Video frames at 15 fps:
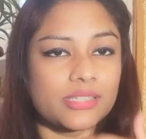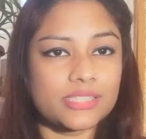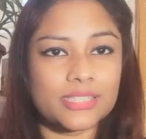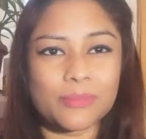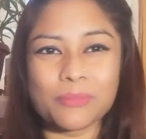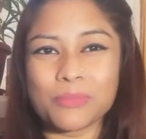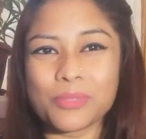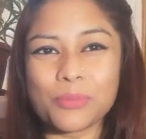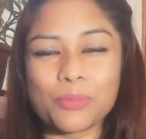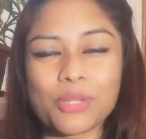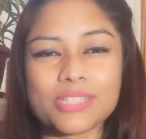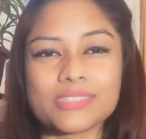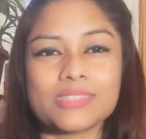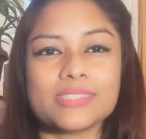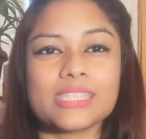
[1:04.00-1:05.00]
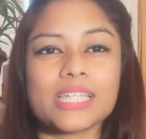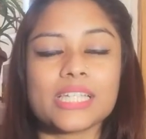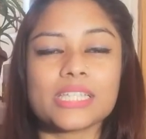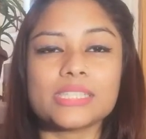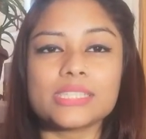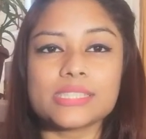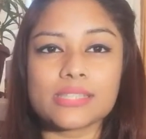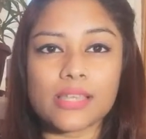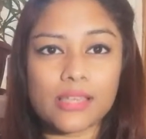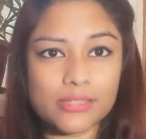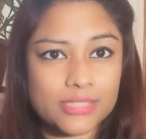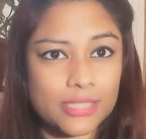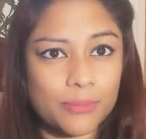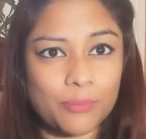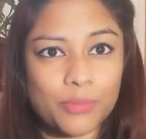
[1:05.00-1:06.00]
simple present tense,
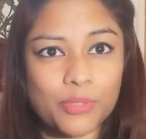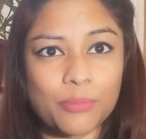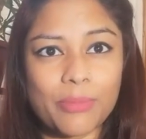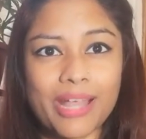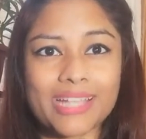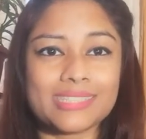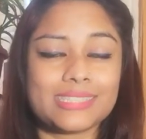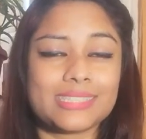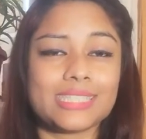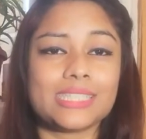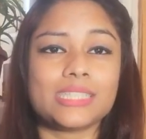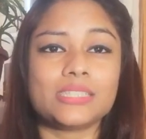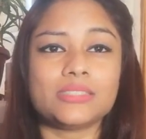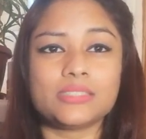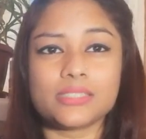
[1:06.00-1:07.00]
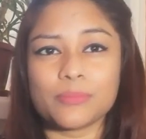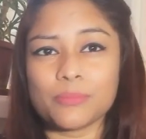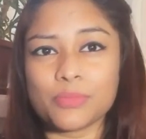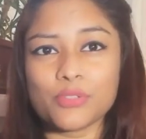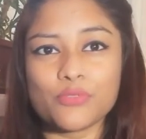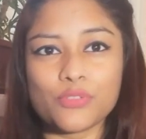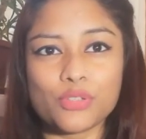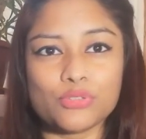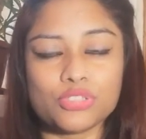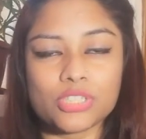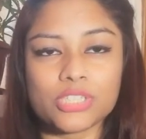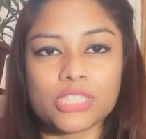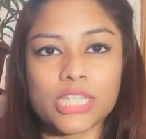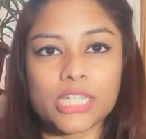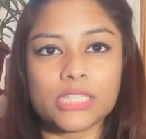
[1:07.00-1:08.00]
simple past tense, simple
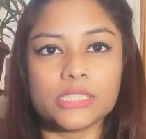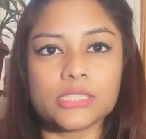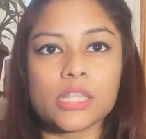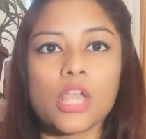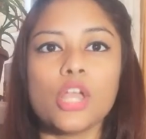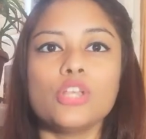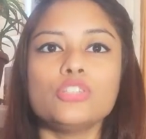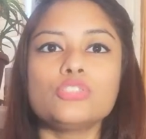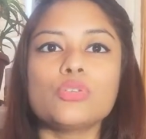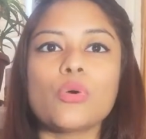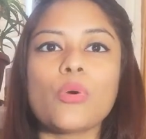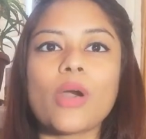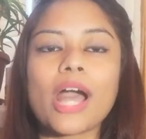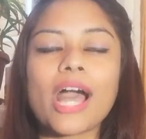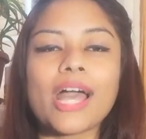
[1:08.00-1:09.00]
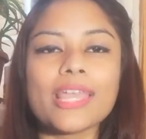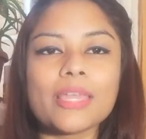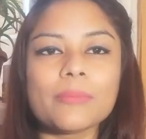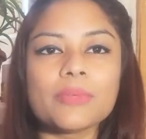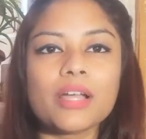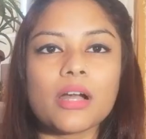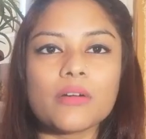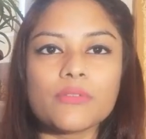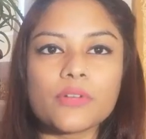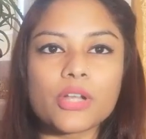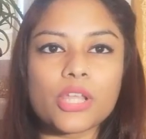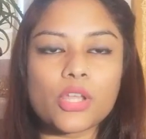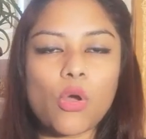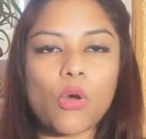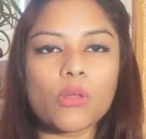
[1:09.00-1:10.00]
future tense. So I am
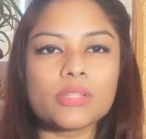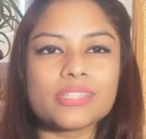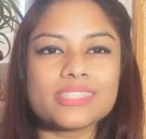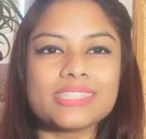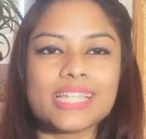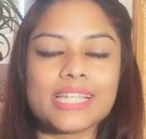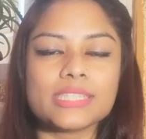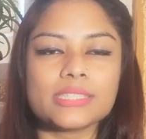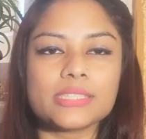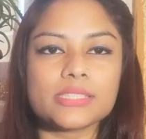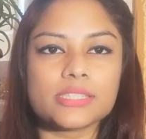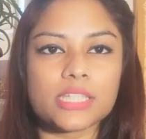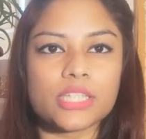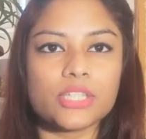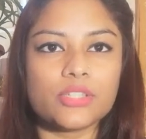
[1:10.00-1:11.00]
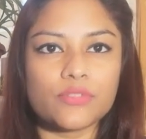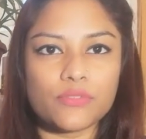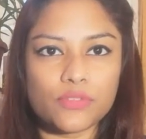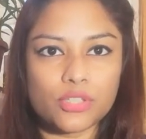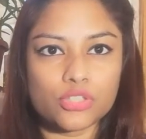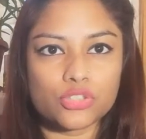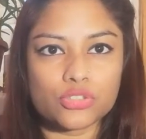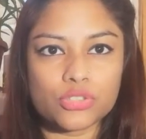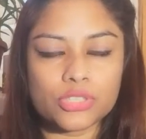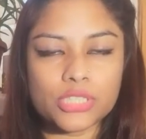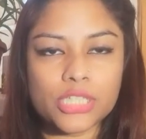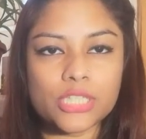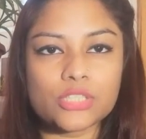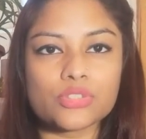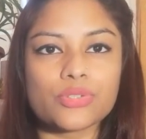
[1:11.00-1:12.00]
covering all the tenses
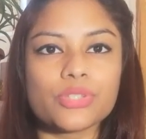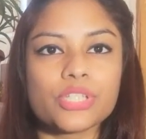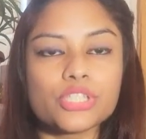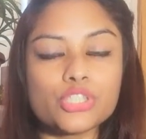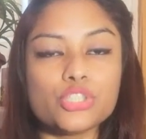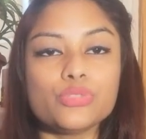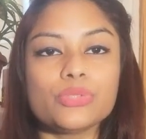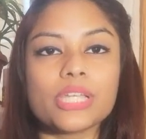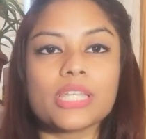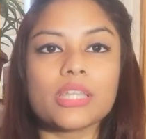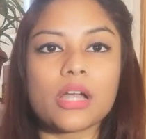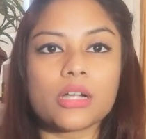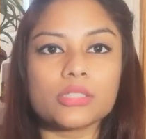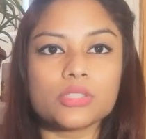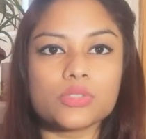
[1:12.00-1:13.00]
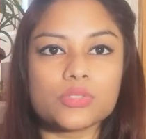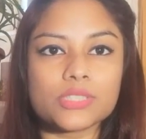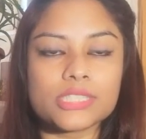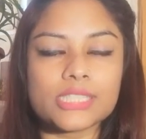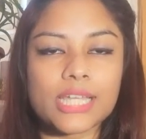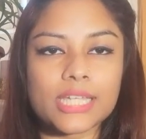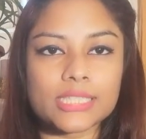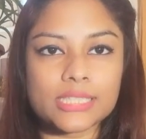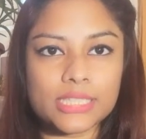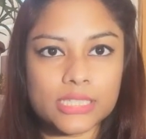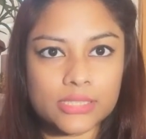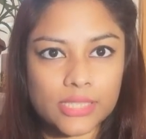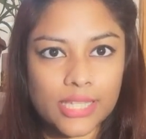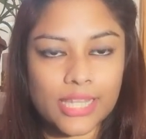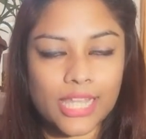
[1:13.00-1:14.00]
individually so that you can understand
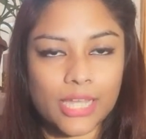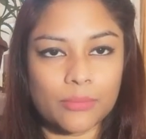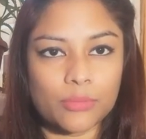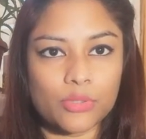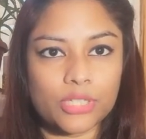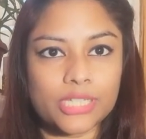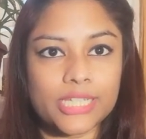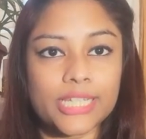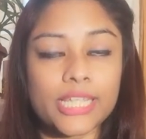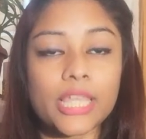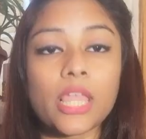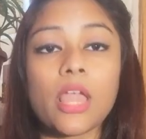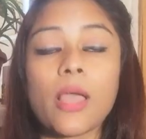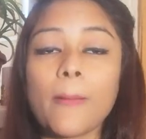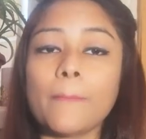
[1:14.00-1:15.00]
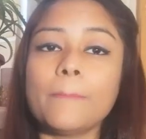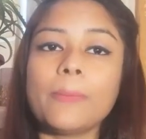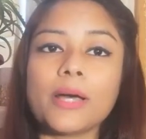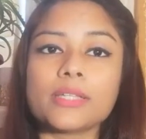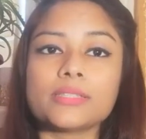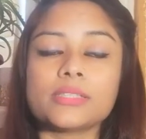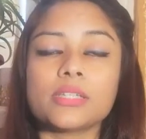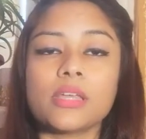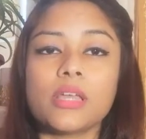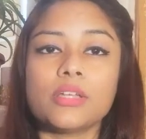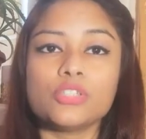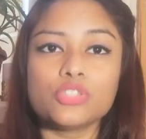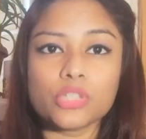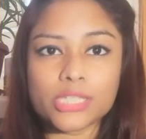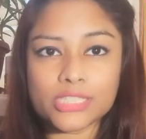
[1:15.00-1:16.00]
it elaborately. But
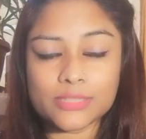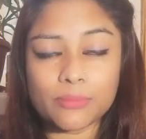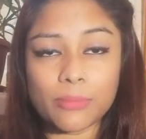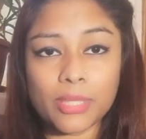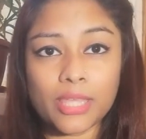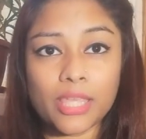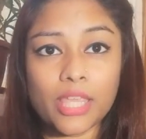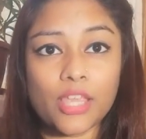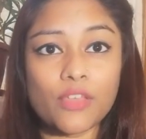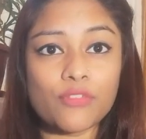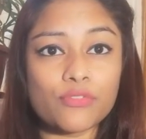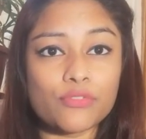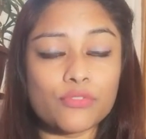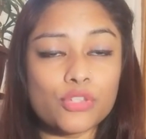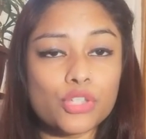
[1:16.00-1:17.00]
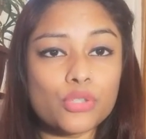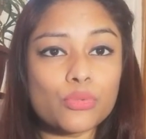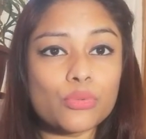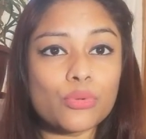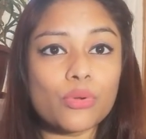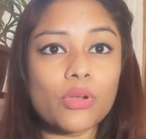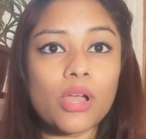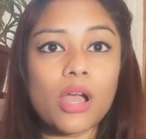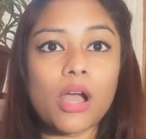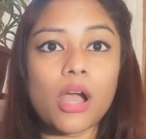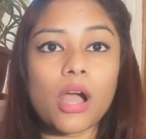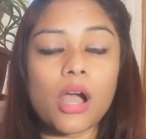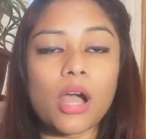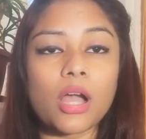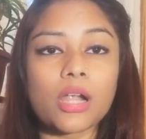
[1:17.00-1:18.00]
trust me, if you
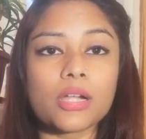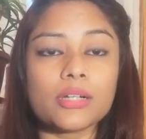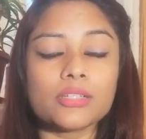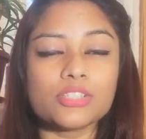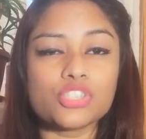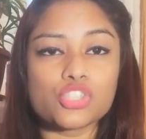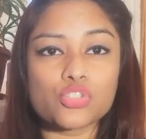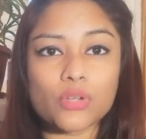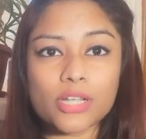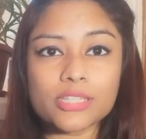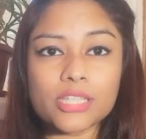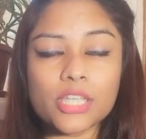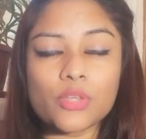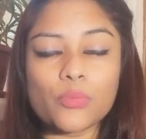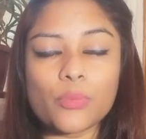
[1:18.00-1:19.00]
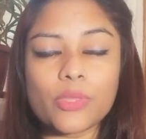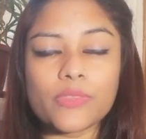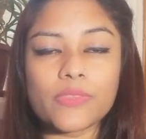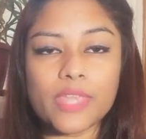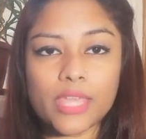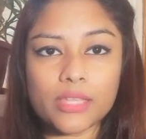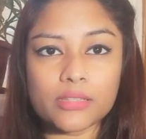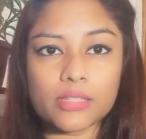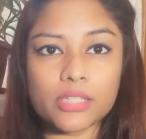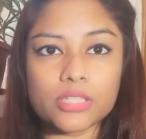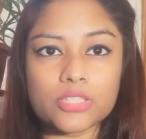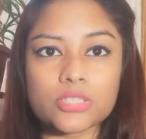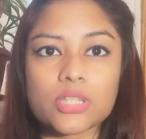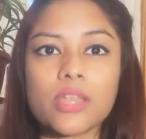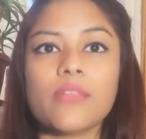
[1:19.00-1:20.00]
are struggling with
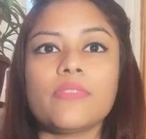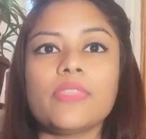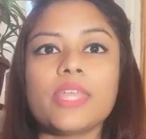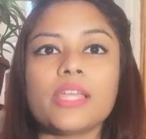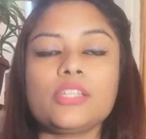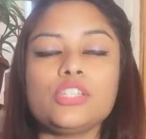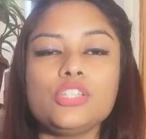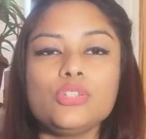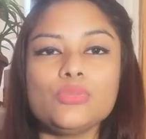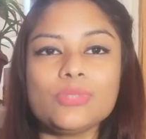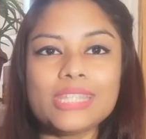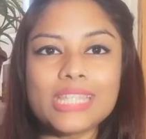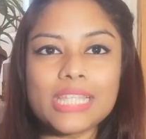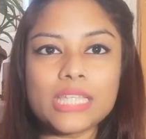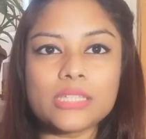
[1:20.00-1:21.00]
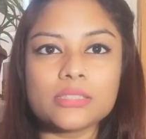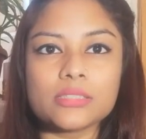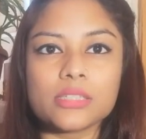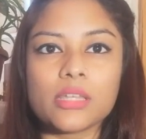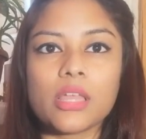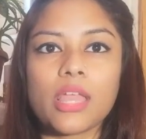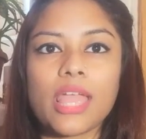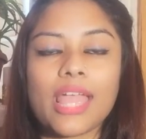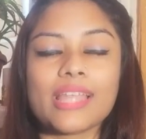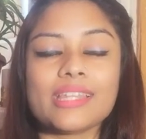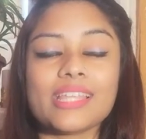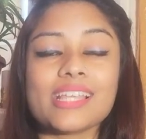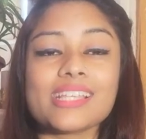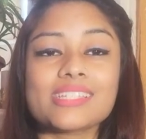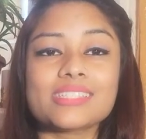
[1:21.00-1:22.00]
English, then you need an
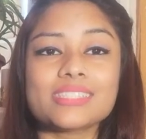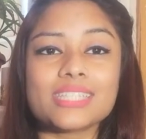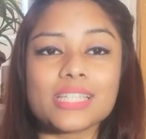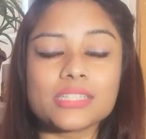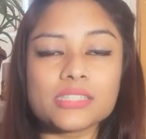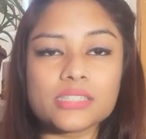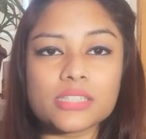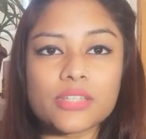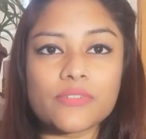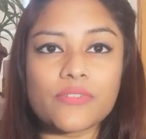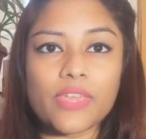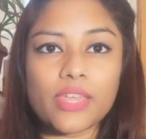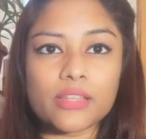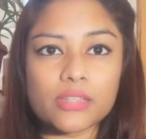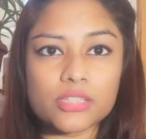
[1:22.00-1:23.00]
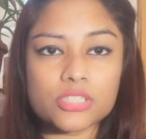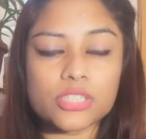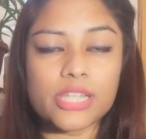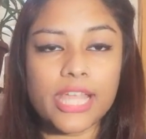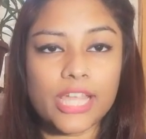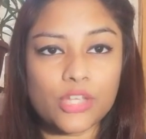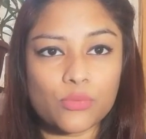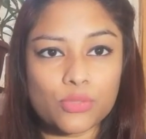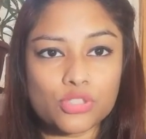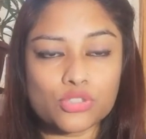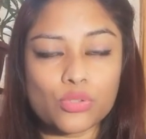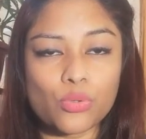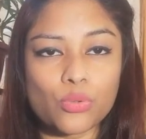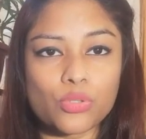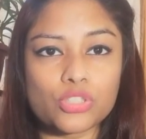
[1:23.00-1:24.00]
extensive English language
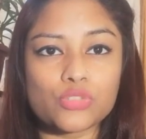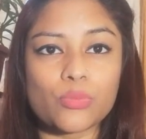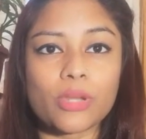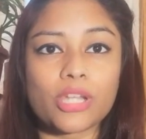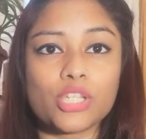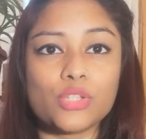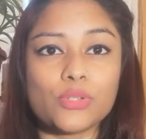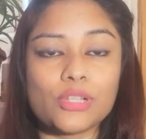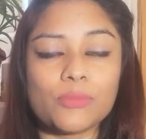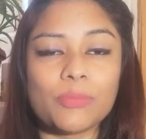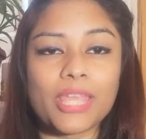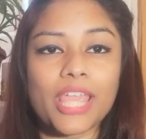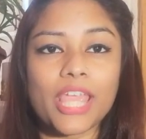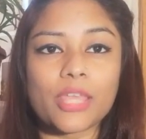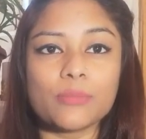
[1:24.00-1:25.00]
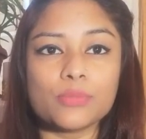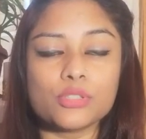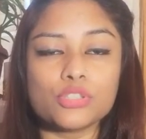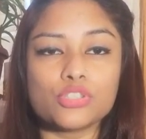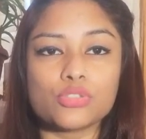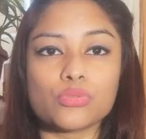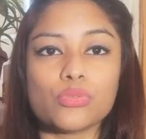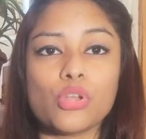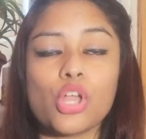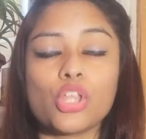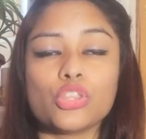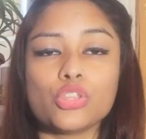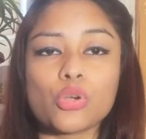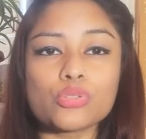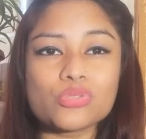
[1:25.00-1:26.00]
course where you'll be able to
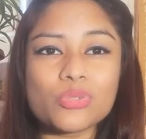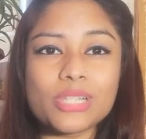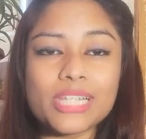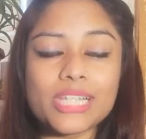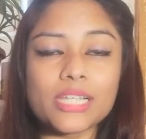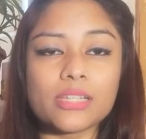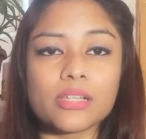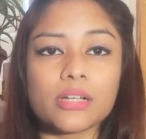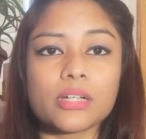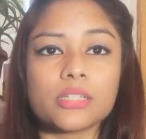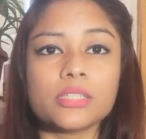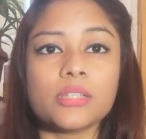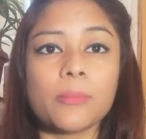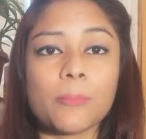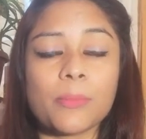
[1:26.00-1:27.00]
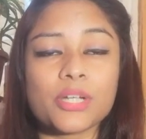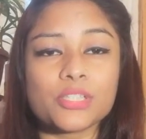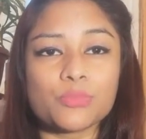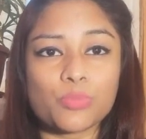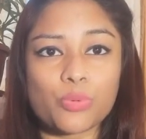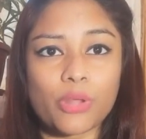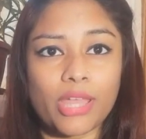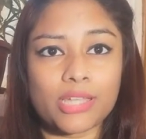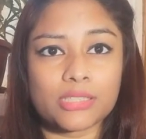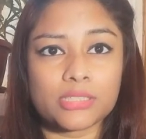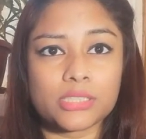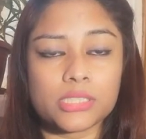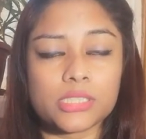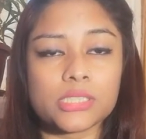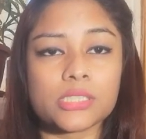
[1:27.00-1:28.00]
not only learn but
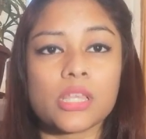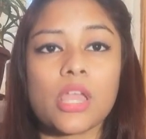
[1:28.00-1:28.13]
practice